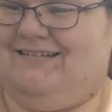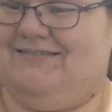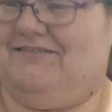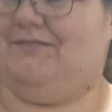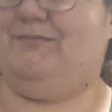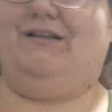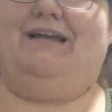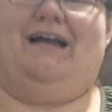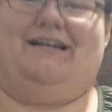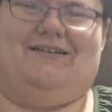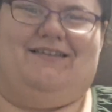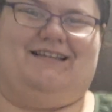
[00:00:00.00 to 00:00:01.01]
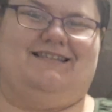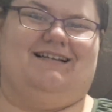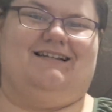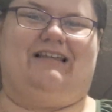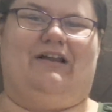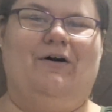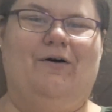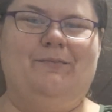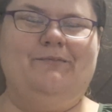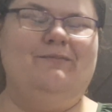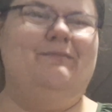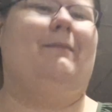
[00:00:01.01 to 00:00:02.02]
Normally I do these things at
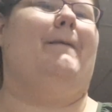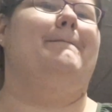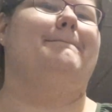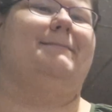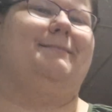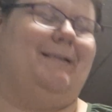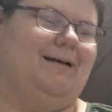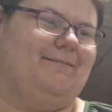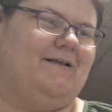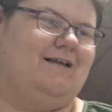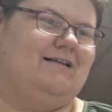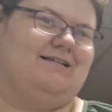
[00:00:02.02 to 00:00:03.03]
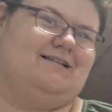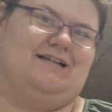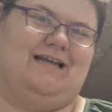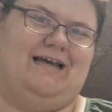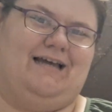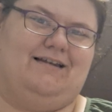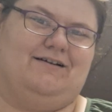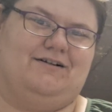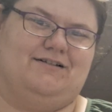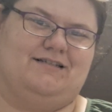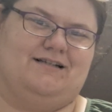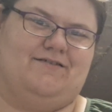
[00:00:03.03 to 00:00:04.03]
home, but because she had
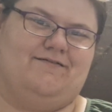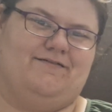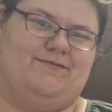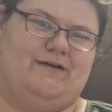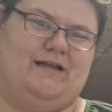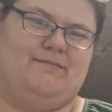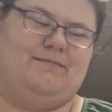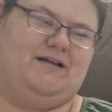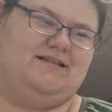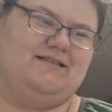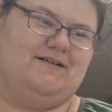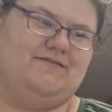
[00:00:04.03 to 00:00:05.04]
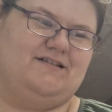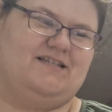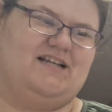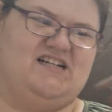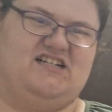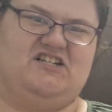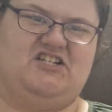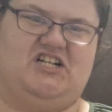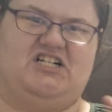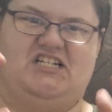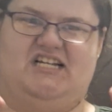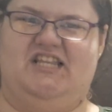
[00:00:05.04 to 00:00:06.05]
her stuff and my stuff just kind of
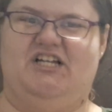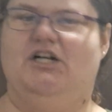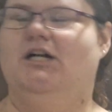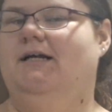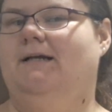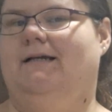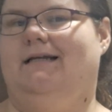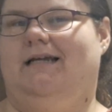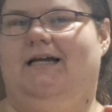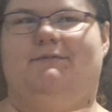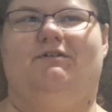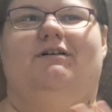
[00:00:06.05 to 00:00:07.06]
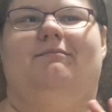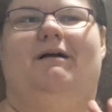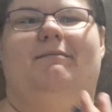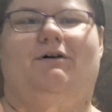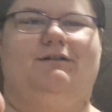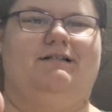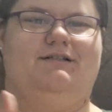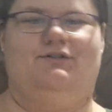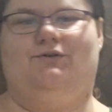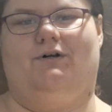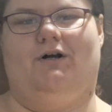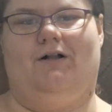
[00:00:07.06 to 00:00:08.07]
chucked together, I'm doing my
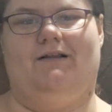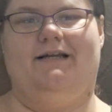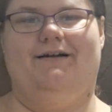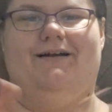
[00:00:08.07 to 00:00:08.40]
multi-store haul here.